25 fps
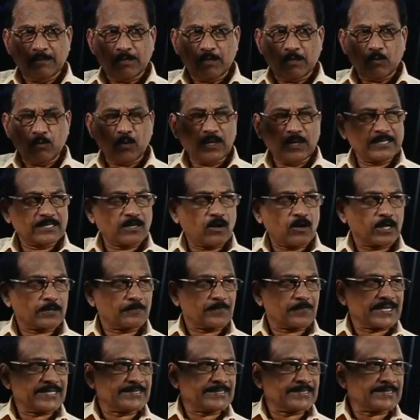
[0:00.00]
while
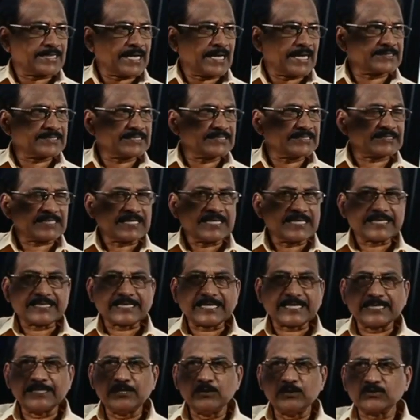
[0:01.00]
corporate tax is
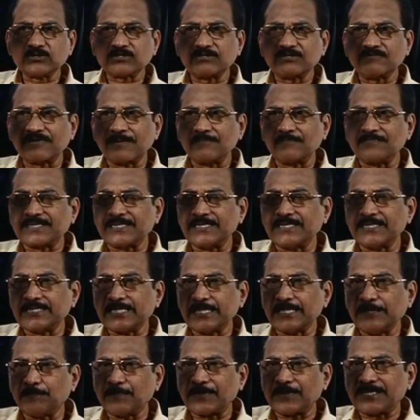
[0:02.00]
reduced from
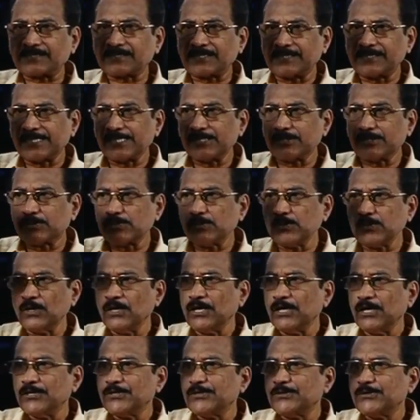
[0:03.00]
30% to
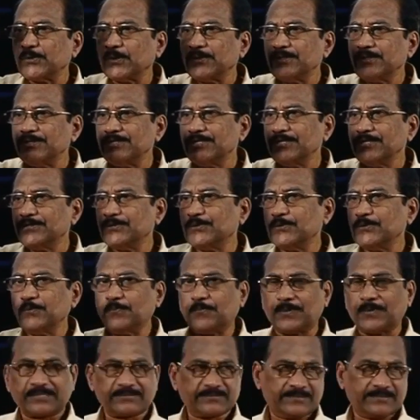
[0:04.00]

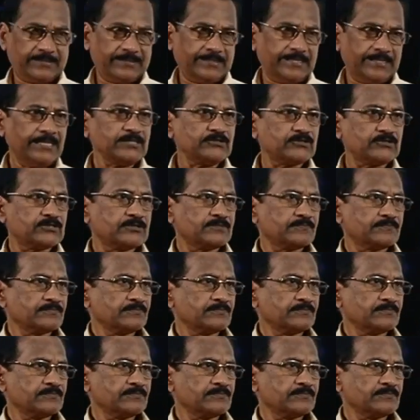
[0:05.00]
22%,